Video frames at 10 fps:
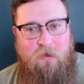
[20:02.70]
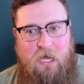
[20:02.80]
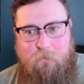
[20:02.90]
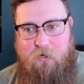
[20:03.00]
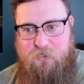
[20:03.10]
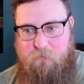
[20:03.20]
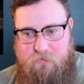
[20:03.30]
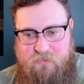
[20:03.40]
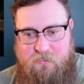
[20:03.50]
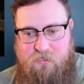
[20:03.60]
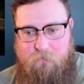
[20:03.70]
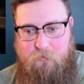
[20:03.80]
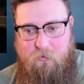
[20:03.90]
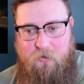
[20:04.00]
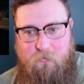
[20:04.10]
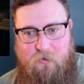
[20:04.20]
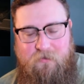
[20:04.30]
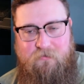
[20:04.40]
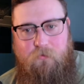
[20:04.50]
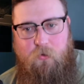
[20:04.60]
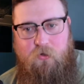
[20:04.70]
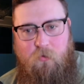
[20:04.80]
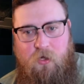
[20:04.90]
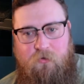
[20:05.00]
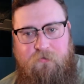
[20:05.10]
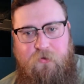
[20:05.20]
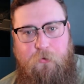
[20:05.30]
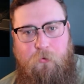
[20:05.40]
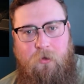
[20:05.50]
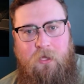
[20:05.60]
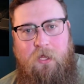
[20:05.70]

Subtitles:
I'm 100% on board with Grindelwald, to,